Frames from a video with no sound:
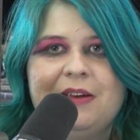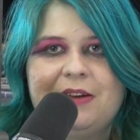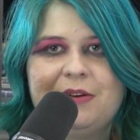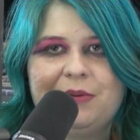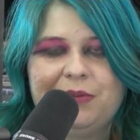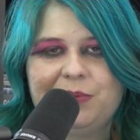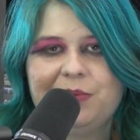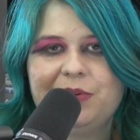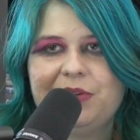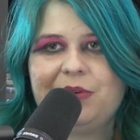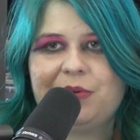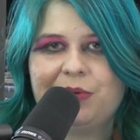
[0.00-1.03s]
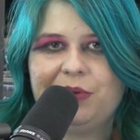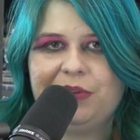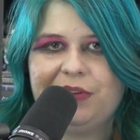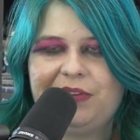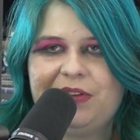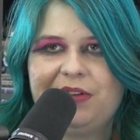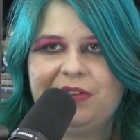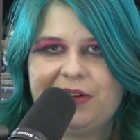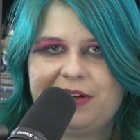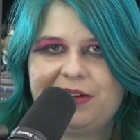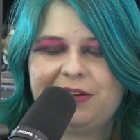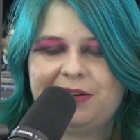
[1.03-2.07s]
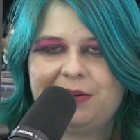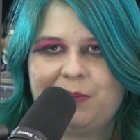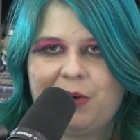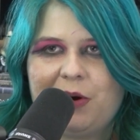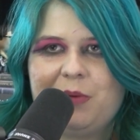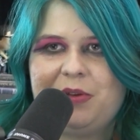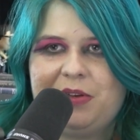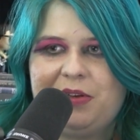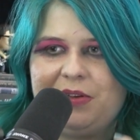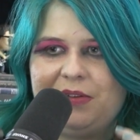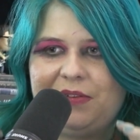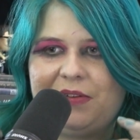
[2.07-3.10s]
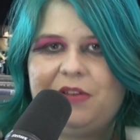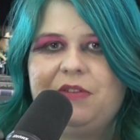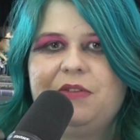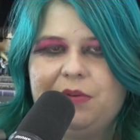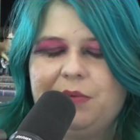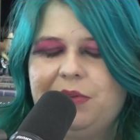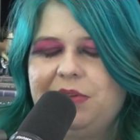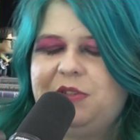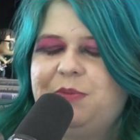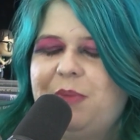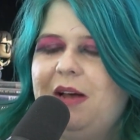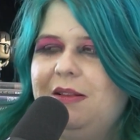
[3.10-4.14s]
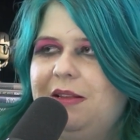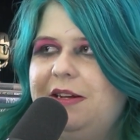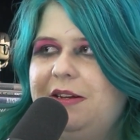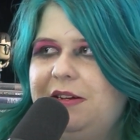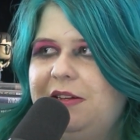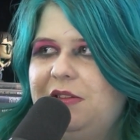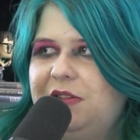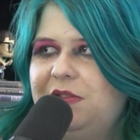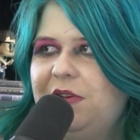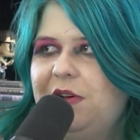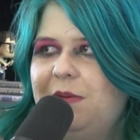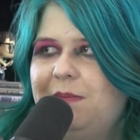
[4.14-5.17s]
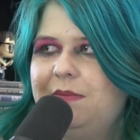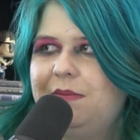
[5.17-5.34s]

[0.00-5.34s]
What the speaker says: It was really cool to see like Barbie's history really spotlighted in this film.